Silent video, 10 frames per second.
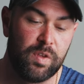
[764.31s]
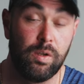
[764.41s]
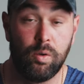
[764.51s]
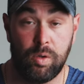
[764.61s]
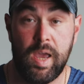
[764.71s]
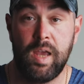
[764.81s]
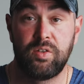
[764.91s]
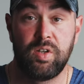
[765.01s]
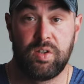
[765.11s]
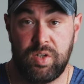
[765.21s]
that you
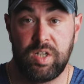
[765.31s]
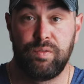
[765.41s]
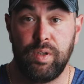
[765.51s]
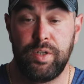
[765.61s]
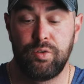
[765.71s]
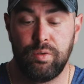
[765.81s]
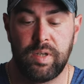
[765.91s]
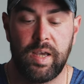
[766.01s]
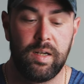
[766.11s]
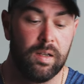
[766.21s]
can successfully do
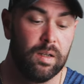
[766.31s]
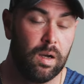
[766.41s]
that.